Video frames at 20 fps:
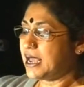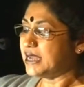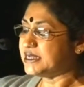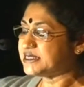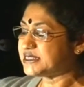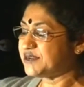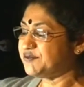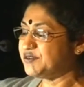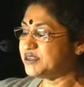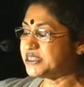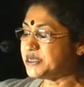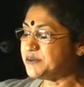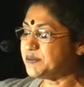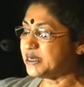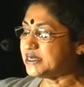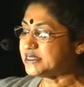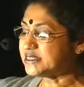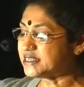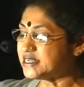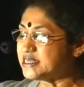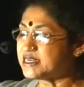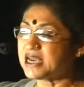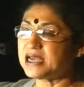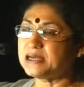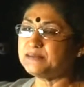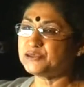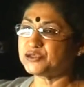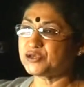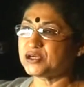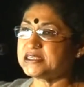As Raviji mentioned,
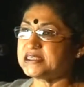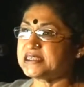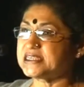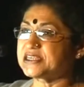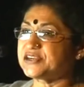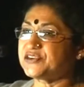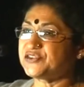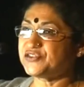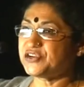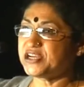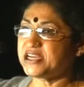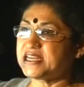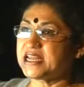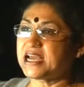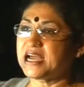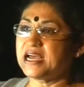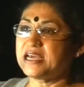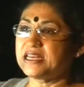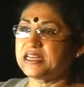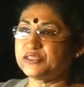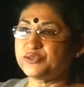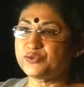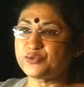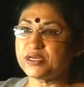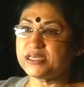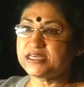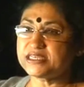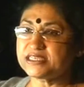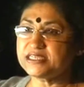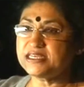I am Joint Secretary in Higher
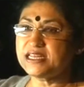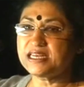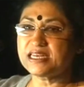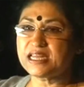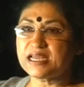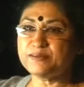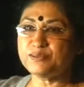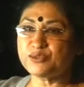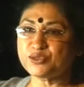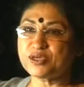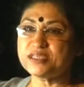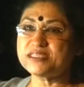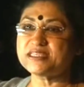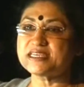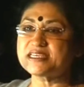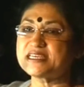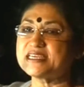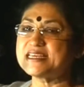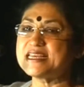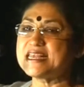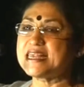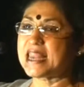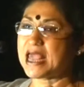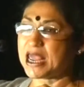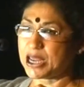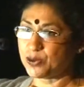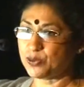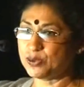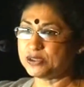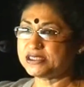Education and I am Joint Secretary
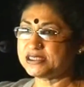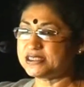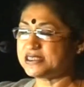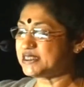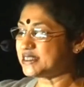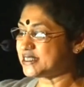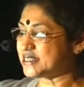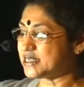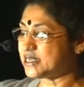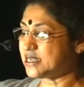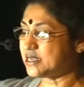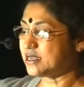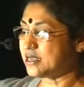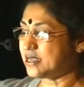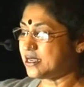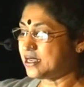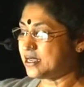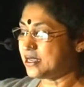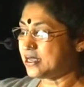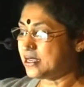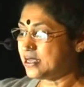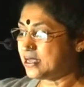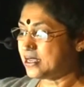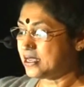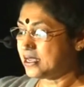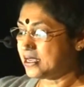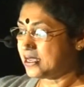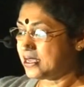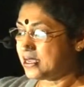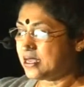Languages
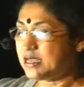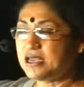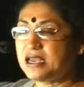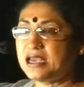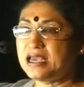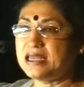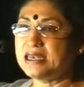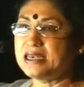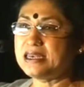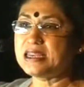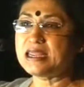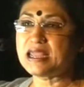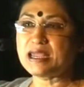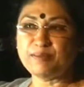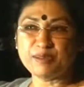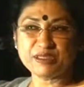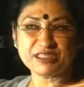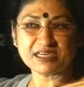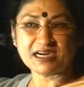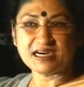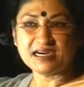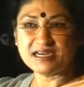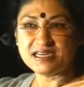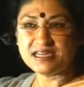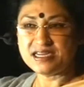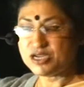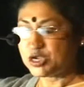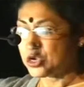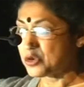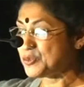in
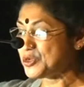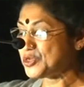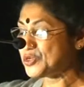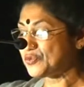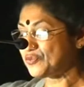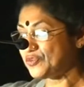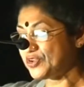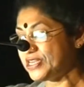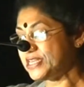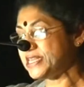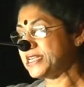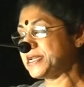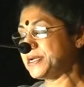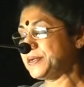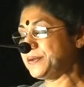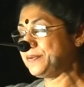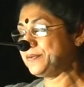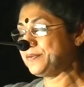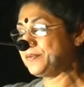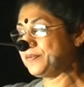MHRD, Government of India.